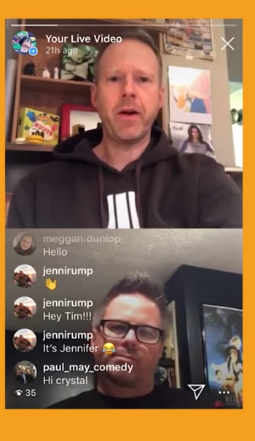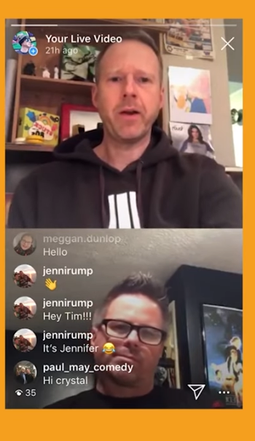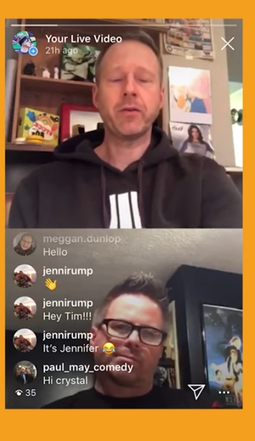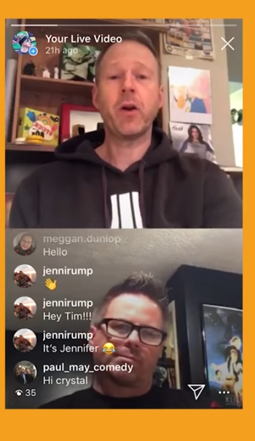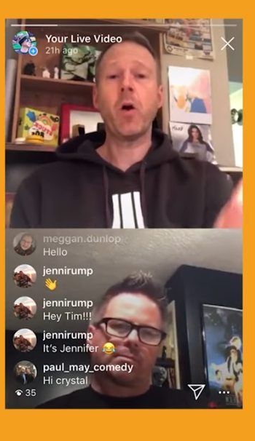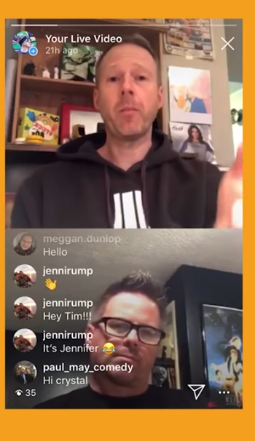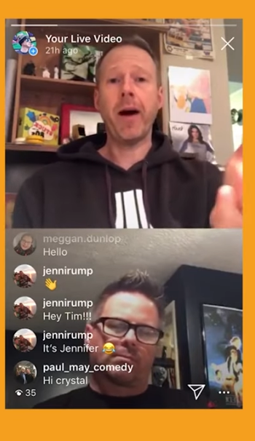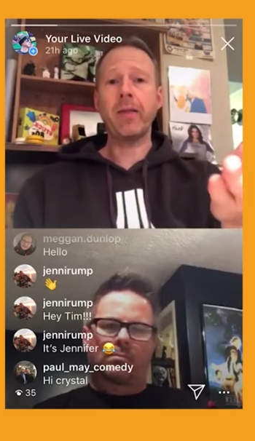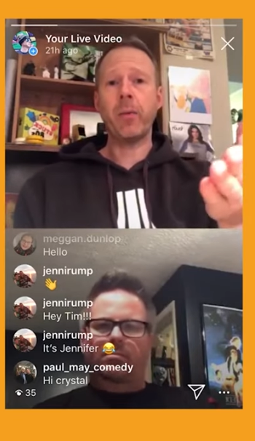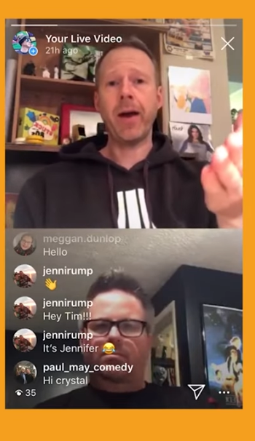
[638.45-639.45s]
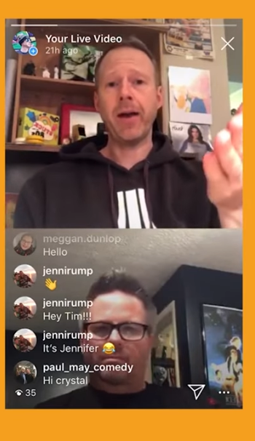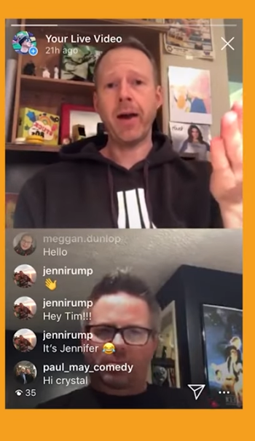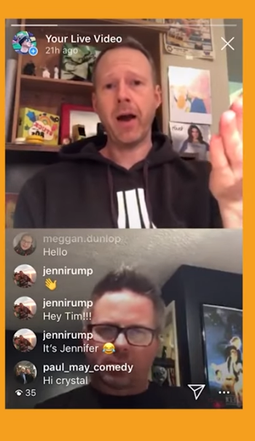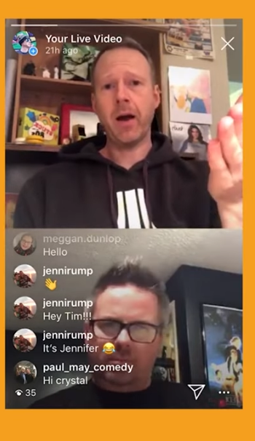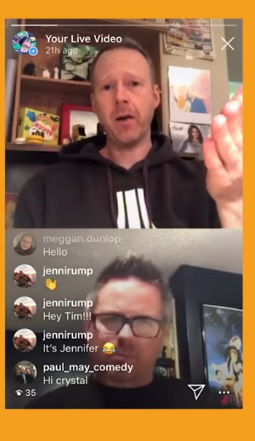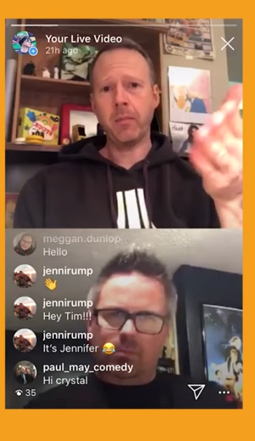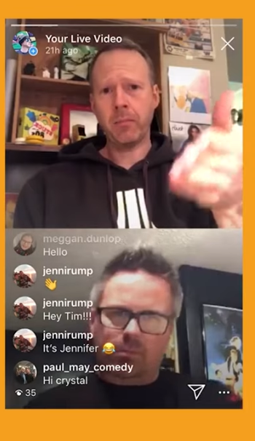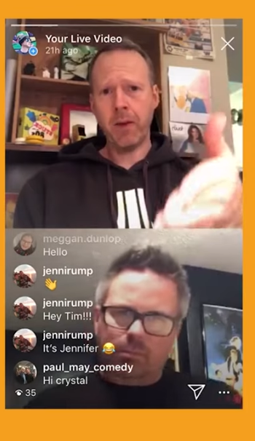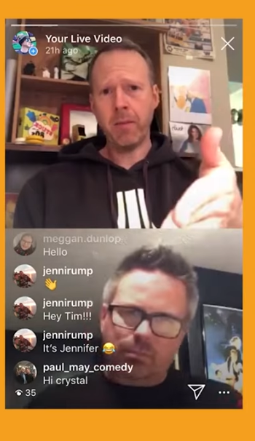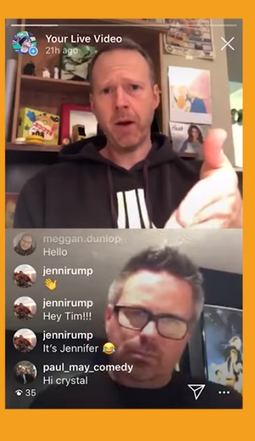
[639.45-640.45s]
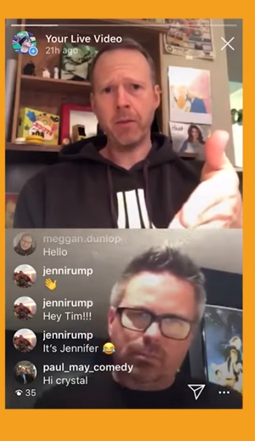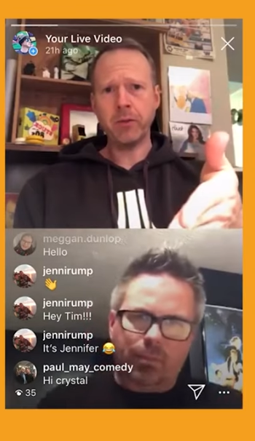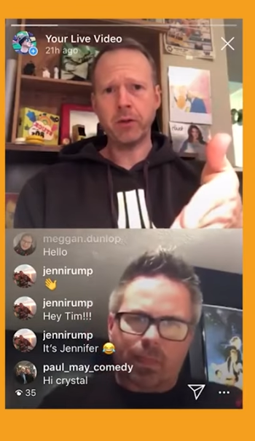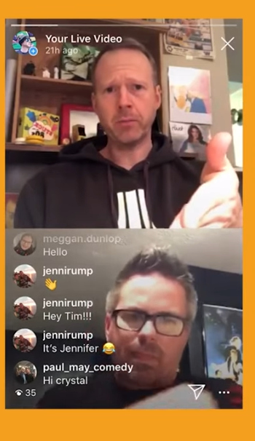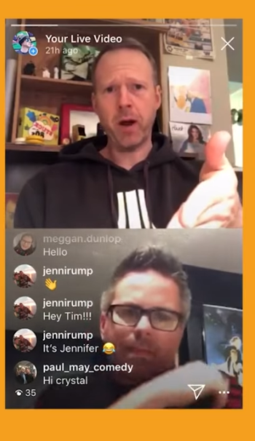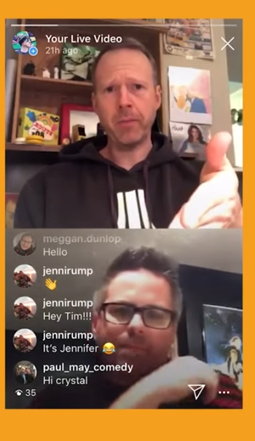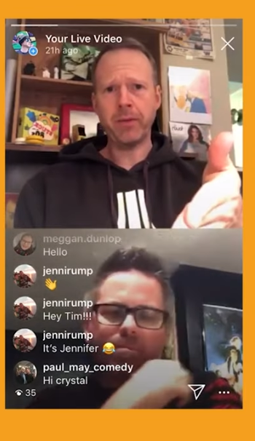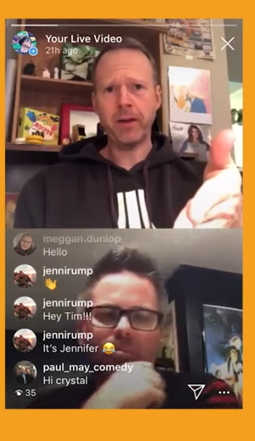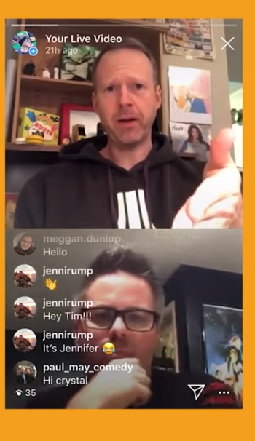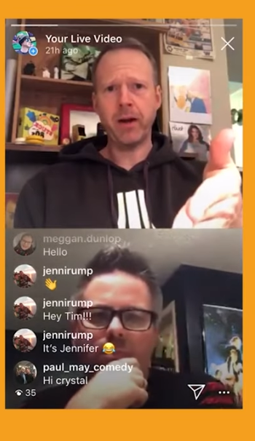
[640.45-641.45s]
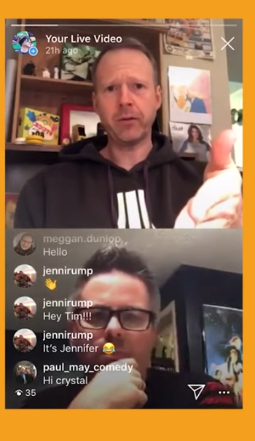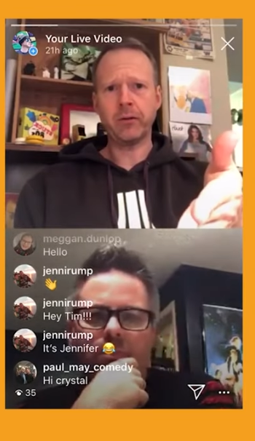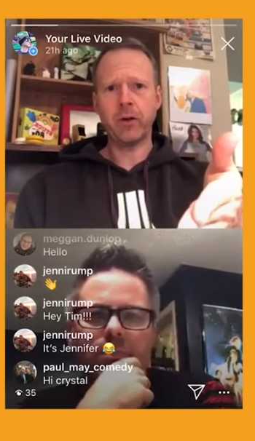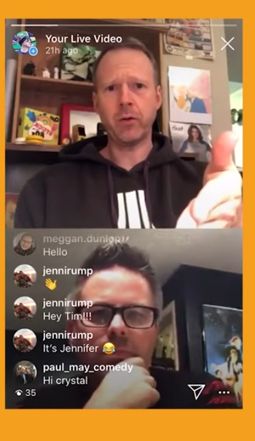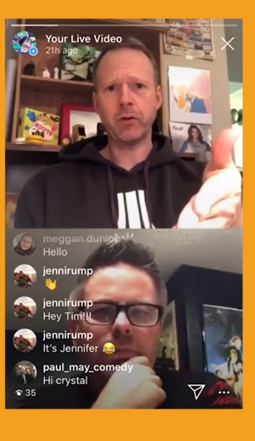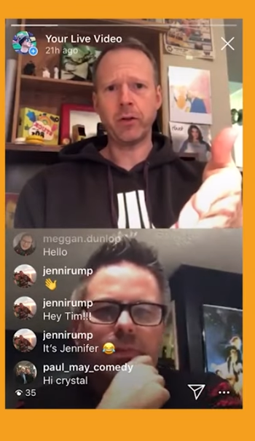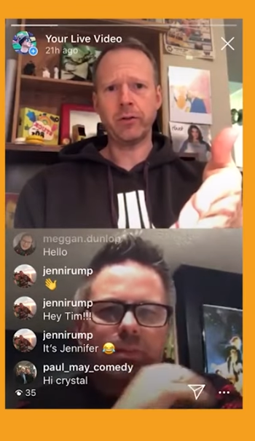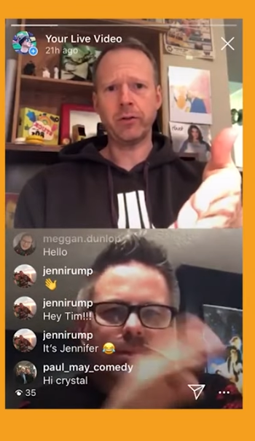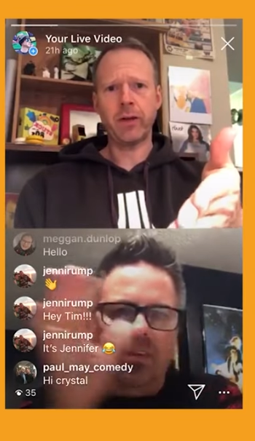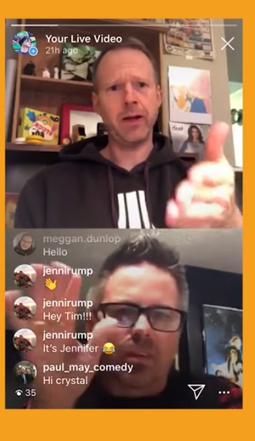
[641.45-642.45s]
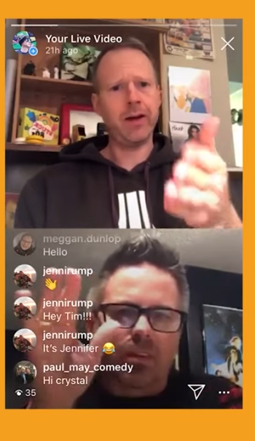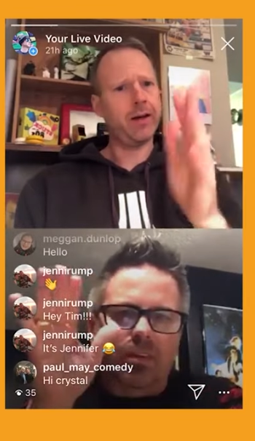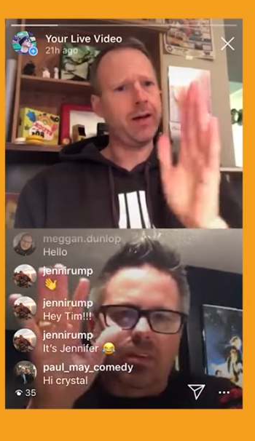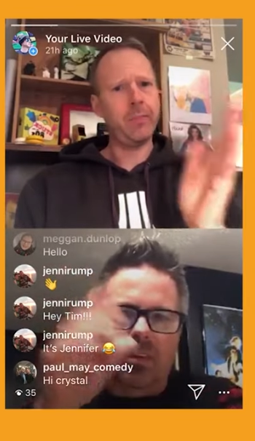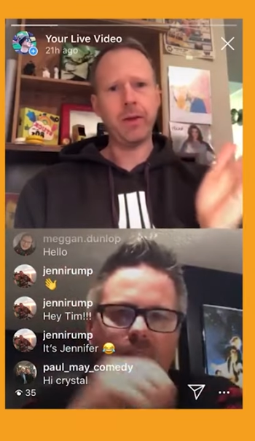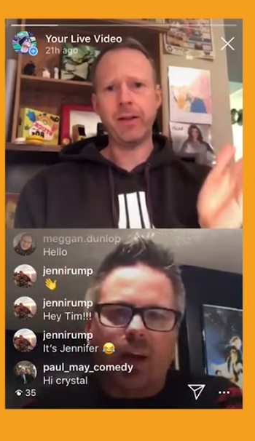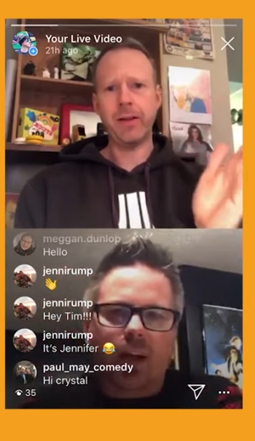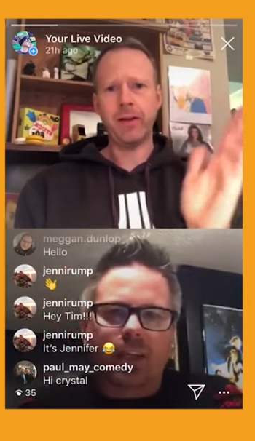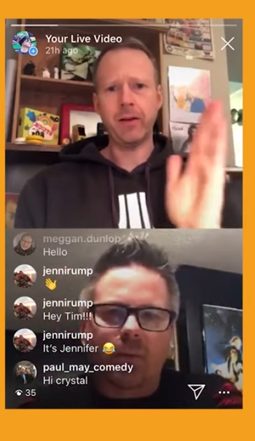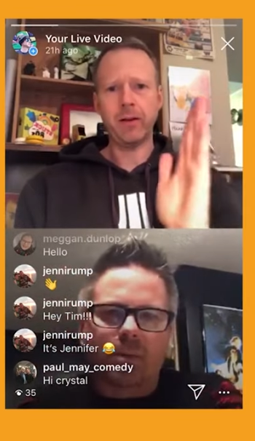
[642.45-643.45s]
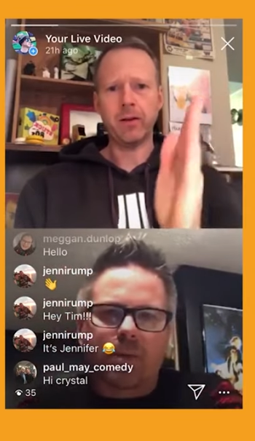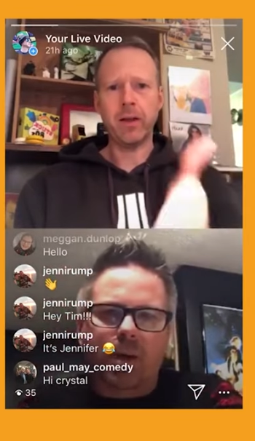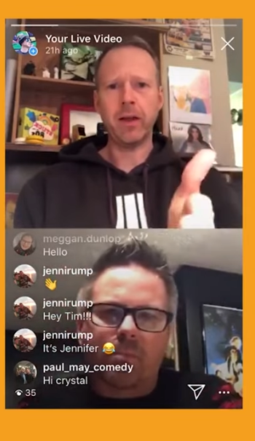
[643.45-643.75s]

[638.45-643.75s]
Speaker 1: Oh, by the way, um, my mom just popped in here, so just uh, keep it clean. Hi, Tim's mom.